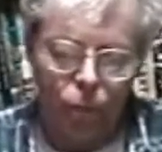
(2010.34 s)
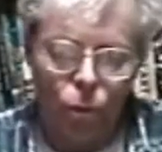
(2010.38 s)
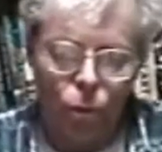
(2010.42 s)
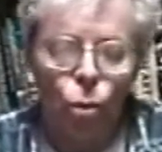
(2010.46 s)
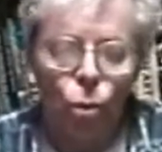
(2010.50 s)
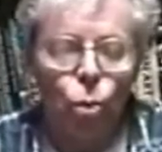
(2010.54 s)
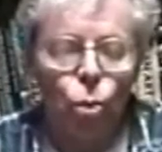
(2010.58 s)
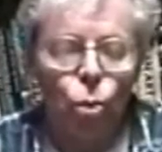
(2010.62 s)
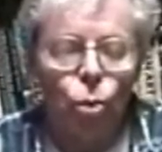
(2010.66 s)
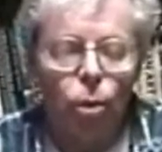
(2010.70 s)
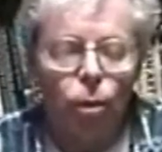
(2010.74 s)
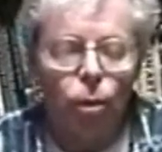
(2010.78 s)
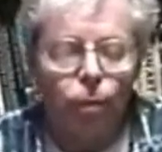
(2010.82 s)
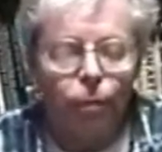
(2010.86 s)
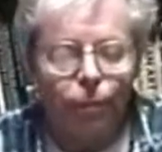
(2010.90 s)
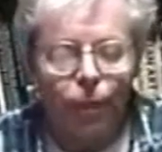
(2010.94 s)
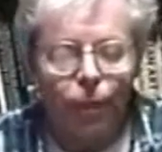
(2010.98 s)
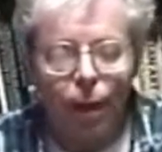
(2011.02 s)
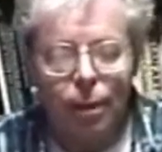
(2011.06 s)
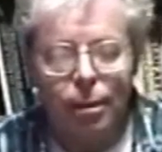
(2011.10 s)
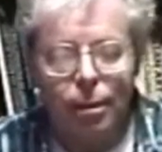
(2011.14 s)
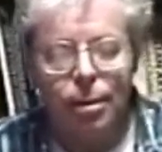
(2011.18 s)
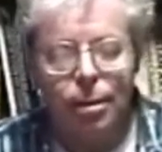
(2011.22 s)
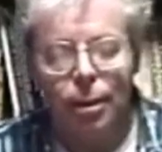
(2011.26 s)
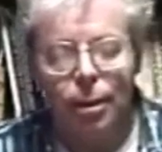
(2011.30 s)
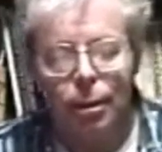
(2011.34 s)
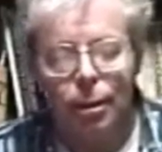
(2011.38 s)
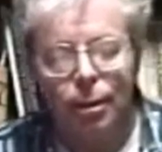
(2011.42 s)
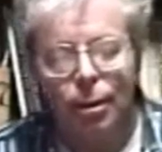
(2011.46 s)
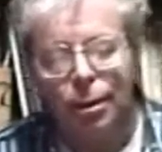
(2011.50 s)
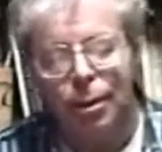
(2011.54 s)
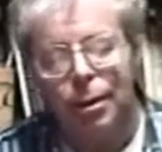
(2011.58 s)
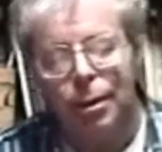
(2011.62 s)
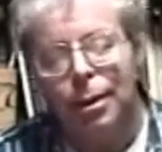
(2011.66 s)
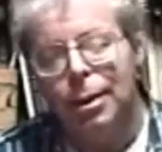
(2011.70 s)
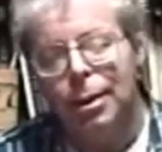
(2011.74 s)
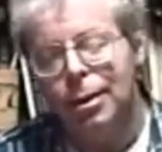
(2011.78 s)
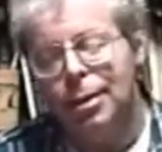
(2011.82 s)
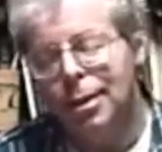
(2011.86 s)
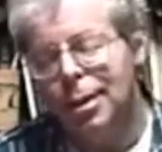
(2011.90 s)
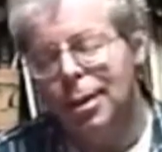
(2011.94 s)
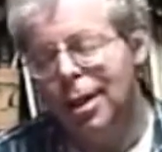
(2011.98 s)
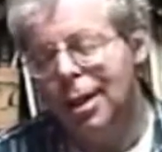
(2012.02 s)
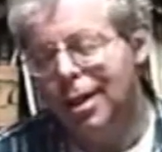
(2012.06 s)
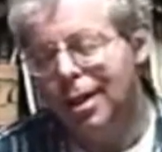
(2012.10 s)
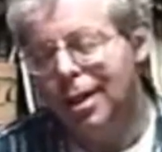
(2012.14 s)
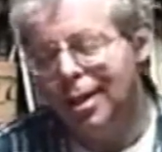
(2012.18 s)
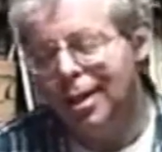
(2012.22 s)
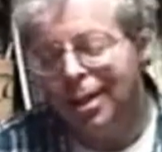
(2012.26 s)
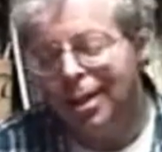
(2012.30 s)
Urvater,
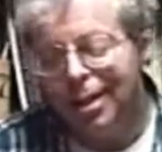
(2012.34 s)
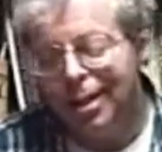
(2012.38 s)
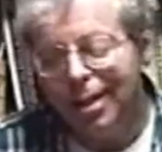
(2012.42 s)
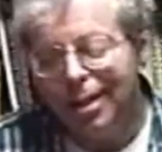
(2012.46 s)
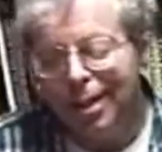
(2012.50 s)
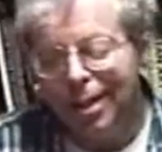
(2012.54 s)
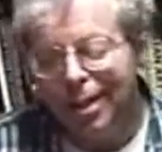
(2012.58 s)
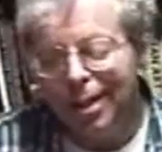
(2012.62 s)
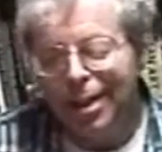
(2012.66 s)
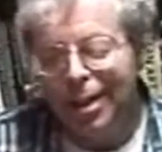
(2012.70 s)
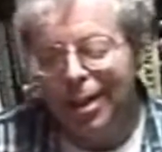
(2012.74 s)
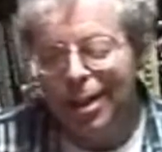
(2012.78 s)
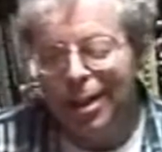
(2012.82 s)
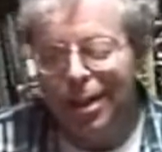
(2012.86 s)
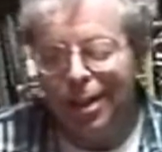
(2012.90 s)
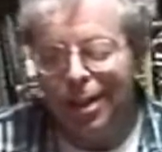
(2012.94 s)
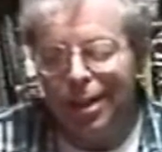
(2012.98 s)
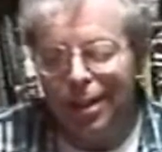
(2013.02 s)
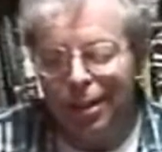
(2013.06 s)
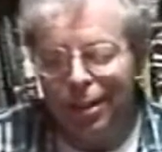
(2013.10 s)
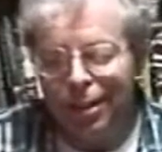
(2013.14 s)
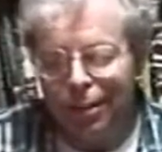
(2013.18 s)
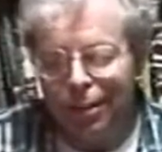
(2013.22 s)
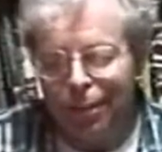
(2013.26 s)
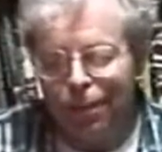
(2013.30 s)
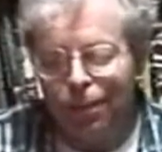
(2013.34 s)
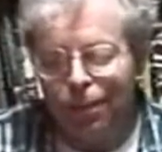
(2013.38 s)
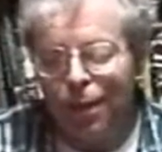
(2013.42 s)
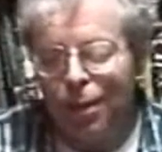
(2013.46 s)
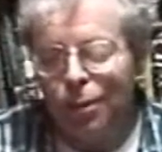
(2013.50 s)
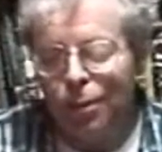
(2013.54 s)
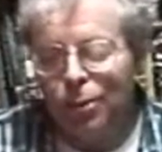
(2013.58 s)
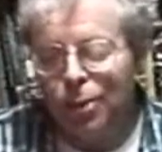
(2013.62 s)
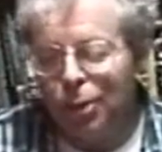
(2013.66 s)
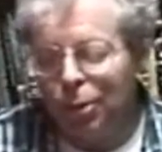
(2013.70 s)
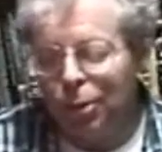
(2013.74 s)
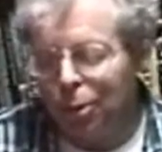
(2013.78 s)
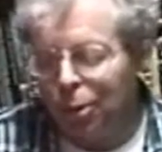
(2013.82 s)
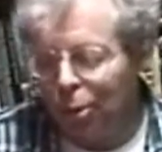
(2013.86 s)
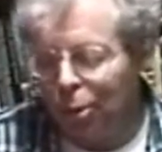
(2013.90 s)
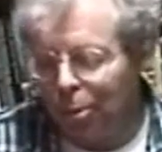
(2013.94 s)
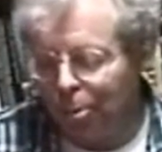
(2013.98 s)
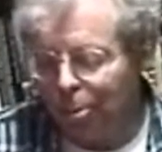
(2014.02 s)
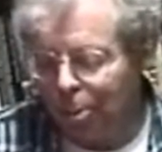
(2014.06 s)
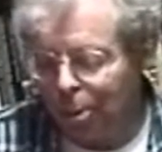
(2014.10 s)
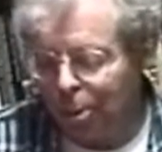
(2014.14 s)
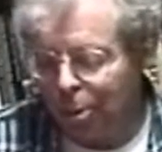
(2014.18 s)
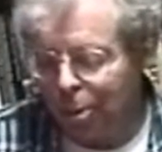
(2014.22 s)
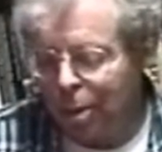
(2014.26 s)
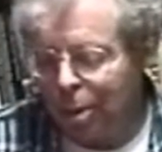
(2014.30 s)
the founder
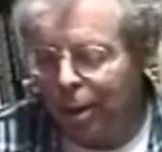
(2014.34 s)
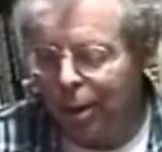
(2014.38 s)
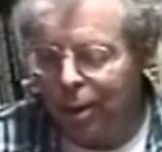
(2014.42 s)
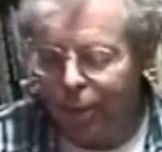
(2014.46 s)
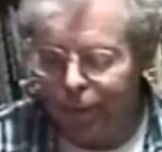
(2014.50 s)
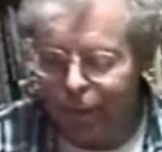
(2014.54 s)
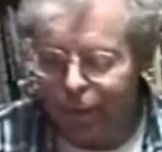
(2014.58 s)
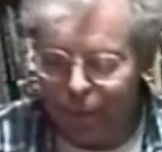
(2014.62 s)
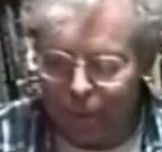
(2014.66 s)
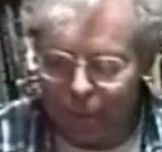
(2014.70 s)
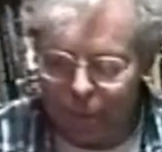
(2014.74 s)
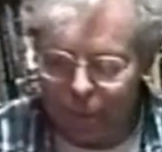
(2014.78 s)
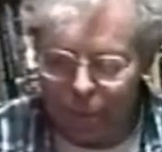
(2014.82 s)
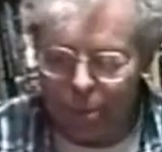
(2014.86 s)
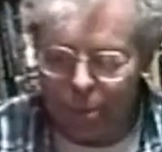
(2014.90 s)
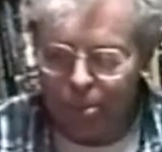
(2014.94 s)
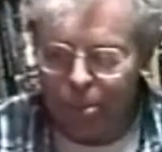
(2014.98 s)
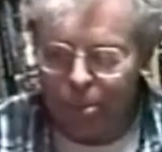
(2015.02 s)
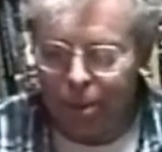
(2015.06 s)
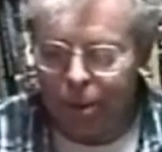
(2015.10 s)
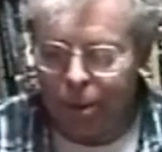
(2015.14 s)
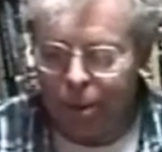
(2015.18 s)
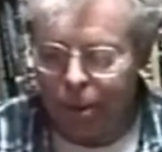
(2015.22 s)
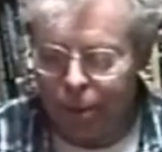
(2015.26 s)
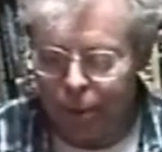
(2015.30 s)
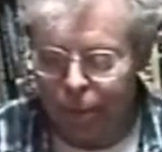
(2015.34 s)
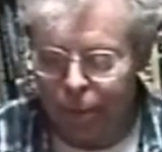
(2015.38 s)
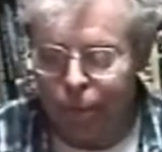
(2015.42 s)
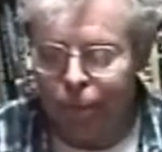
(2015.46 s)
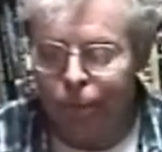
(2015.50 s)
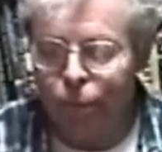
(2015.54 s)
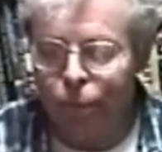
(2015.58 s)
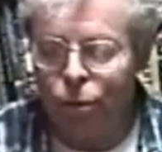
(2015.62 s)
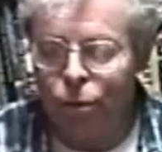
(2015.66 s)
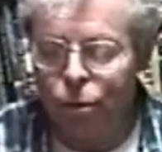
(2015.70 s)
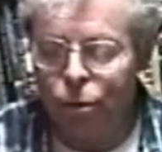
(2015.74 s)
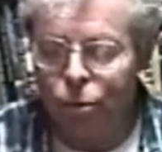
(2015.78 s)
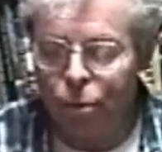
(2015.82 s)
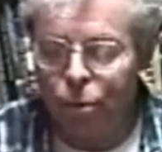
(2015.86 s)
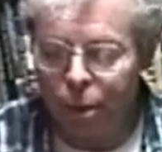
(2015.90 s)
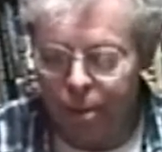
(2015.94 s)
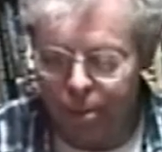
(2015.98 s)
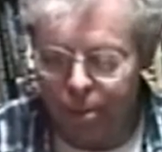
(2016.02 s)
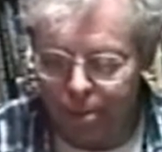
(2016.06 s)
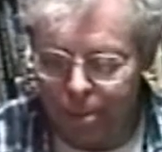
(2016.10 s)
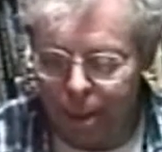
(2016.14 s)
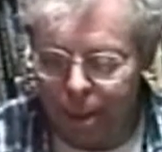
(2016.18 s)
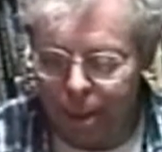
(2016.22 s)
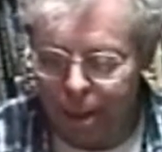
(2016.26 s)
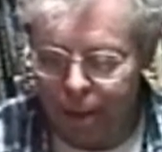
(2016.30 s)
almost, not the founder, but the first great
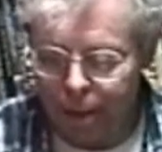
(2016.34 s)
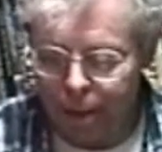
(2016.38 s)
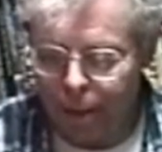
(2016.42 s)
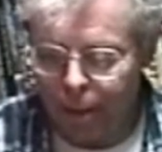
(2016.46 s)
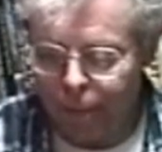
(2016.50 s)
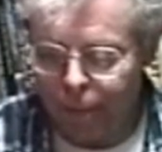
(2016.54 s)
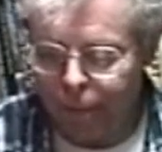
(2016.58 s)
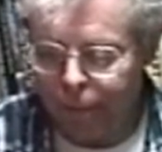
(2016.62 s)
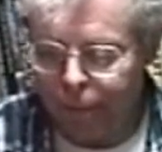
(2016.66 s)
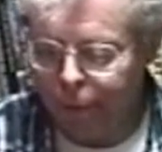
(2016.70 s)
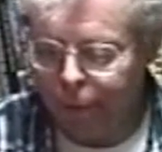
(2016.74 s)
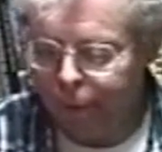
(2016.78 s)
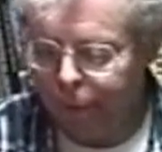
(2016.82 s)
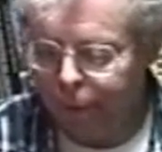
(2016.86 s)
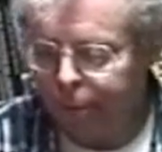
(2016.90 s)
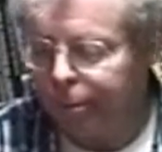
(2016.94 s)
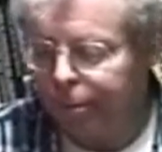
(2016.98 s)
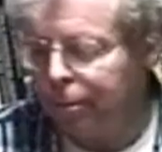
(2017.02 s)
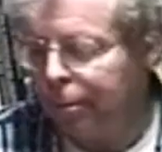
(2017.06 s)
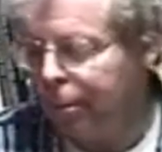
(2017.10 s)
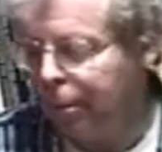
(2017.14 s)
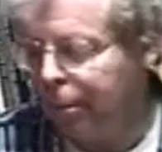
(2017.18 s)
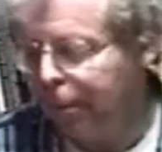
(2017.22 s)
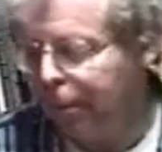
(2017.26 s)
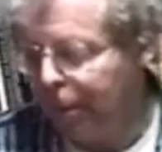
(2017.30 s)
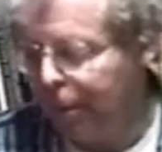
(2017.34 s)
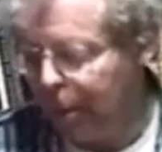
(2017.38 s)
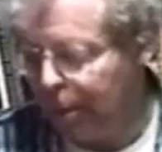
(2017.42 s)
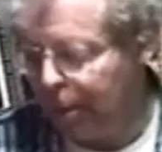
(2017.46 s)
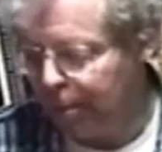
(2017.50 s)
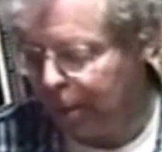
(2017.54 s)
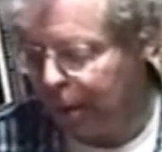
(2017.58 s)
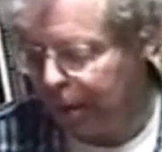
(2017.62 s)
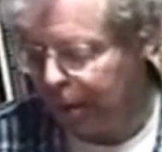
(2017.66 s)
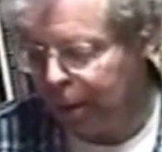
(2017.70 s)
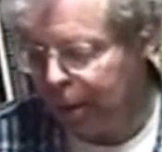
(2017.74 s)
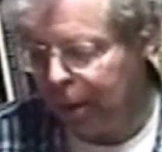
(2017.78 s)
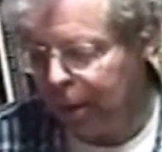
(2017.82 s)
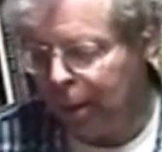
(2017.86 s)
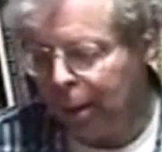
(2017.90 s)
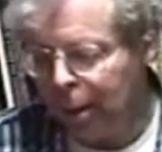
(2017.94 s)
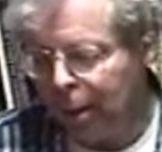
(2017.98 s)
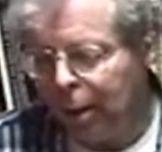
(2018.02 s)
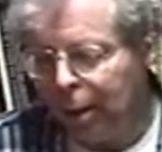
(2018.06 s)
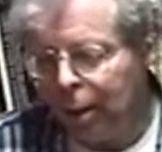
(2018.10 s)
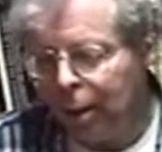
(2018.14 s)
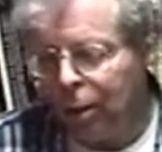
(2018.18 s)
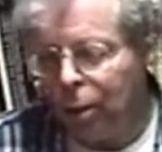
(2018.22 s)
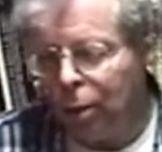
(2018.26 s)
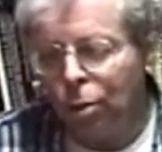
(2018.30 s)
man of the family,
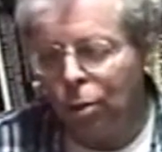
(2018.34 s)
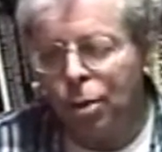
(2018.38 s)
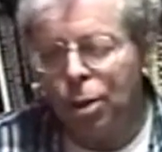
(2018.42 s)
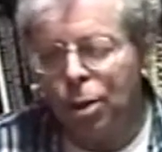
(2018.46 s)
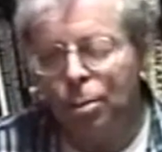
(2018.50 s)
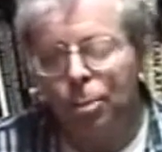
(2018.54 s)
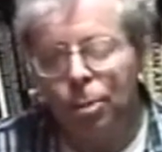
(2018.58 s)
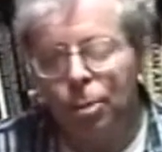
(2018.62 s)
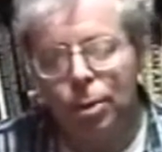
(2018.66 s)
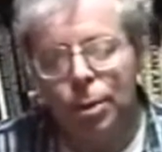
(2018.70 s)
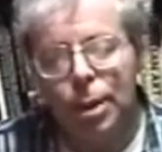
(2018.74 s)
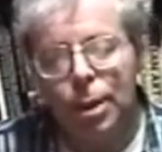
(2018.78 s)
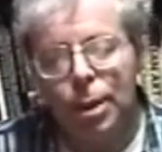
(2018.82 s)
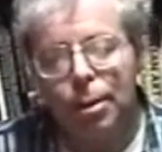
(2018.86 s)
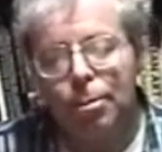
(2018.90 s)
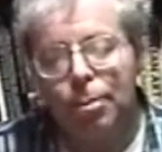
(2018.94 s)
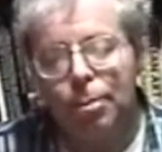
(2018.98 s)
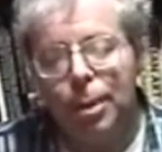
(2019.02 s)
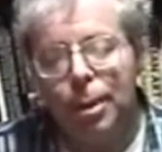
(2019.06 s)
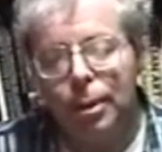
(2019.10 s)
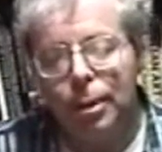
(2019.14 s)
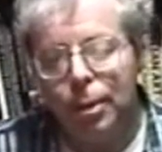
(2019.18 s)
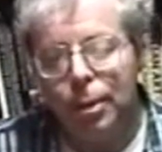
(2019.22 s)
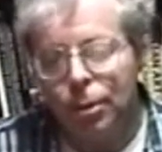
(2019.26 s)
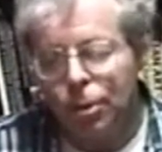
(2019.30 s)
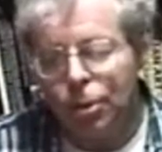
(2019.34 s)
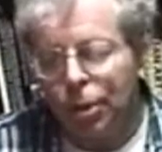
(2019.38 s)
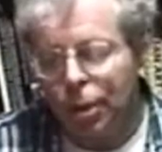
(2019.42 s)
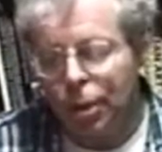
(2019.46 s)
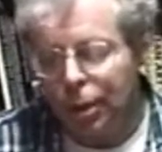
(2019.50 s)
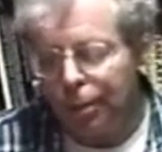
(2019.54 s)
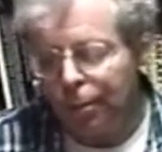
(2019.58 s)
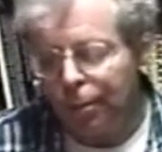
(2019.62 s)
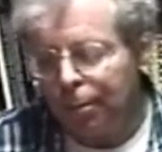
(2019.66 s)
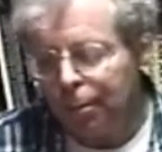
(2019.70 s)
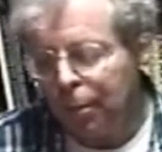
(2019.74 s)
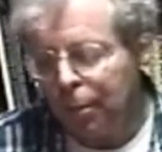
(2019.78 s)
Cosimo de' Medici,